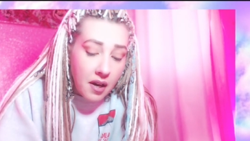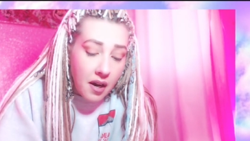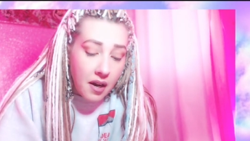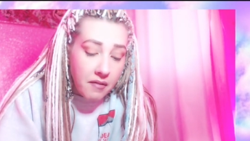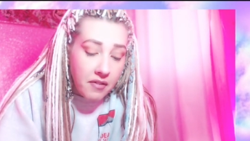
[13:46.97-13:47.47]

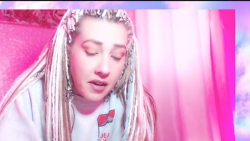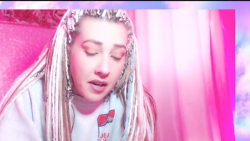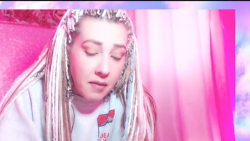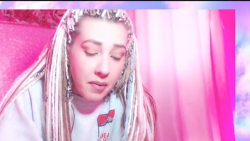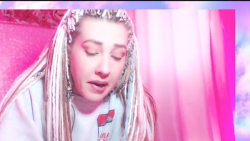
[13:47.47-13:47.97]
of the
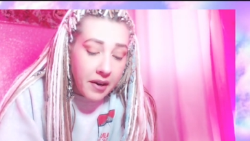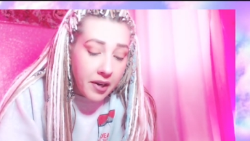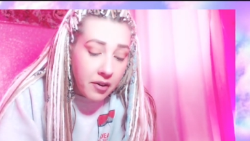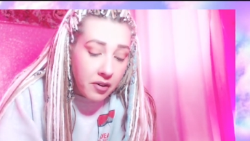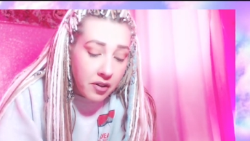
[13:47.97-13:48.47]

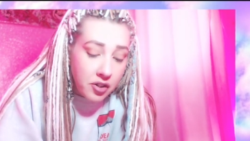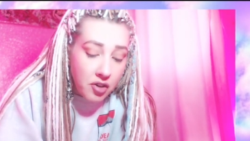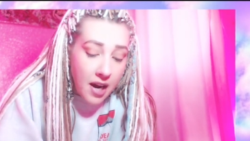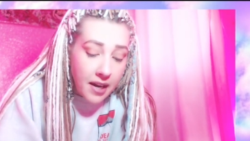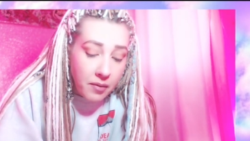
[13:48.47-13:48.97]
imperial
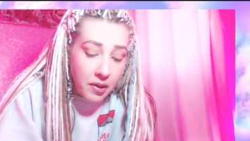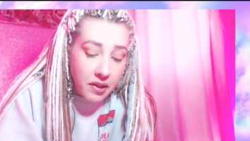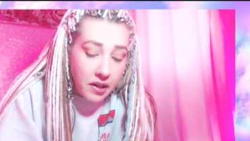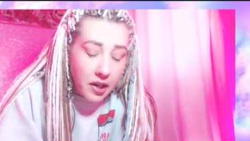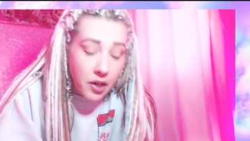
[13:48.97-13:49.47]
dragon
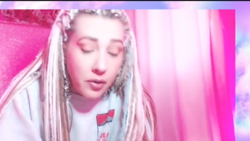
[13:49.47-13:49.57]
within you.